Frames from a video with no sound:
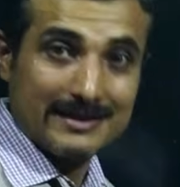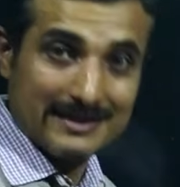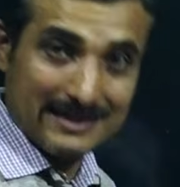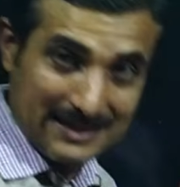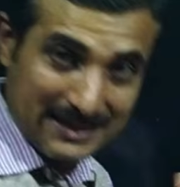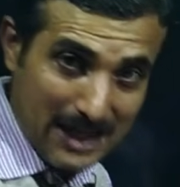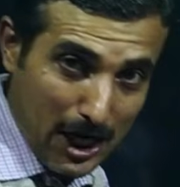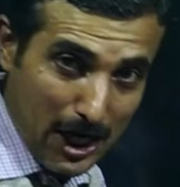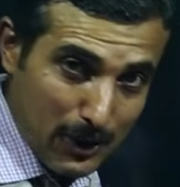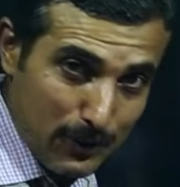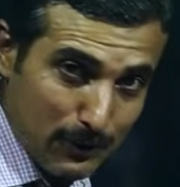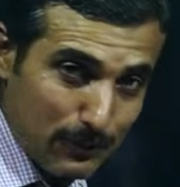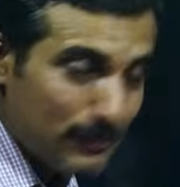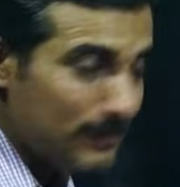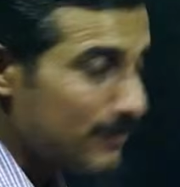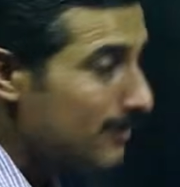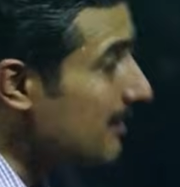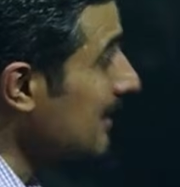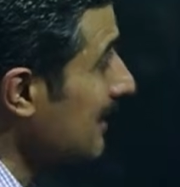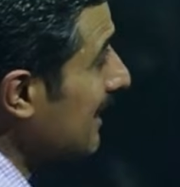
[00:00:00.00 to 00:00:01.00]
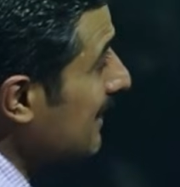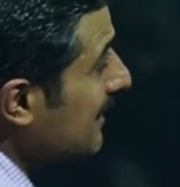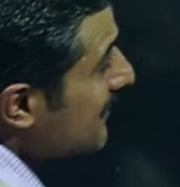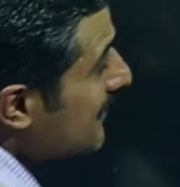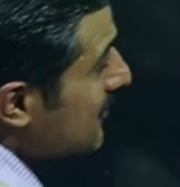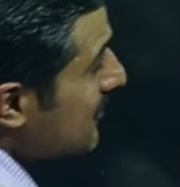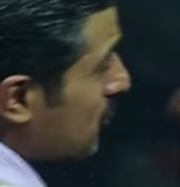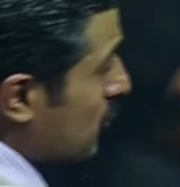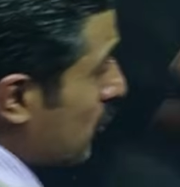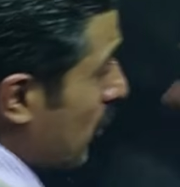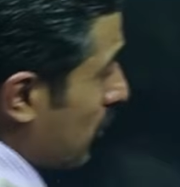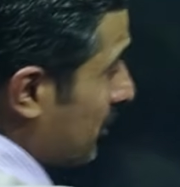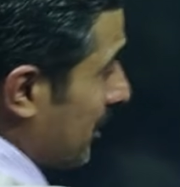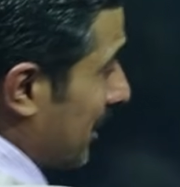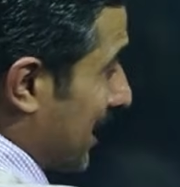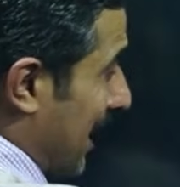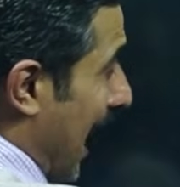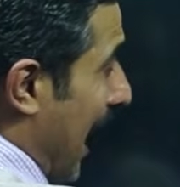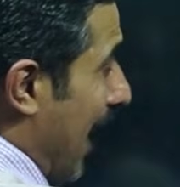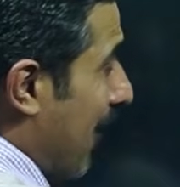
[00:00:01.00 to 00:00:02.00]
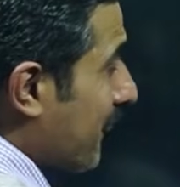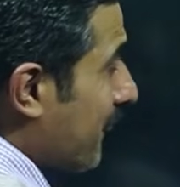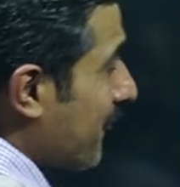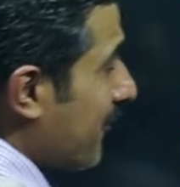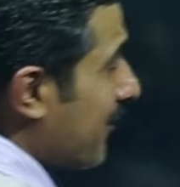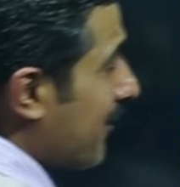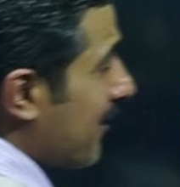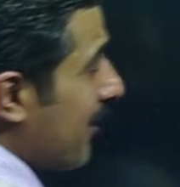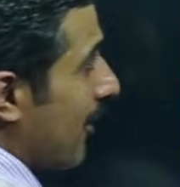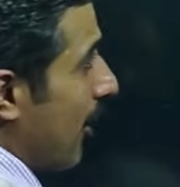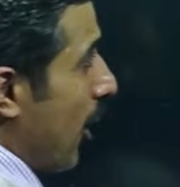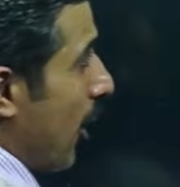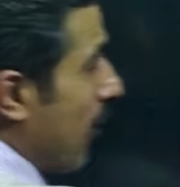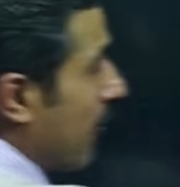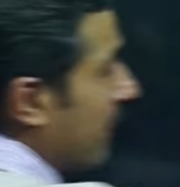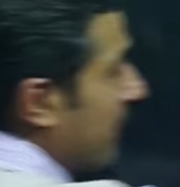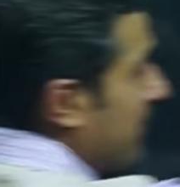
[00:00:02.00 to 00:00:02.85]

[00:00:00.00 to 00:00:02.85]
Now let us draw the graph of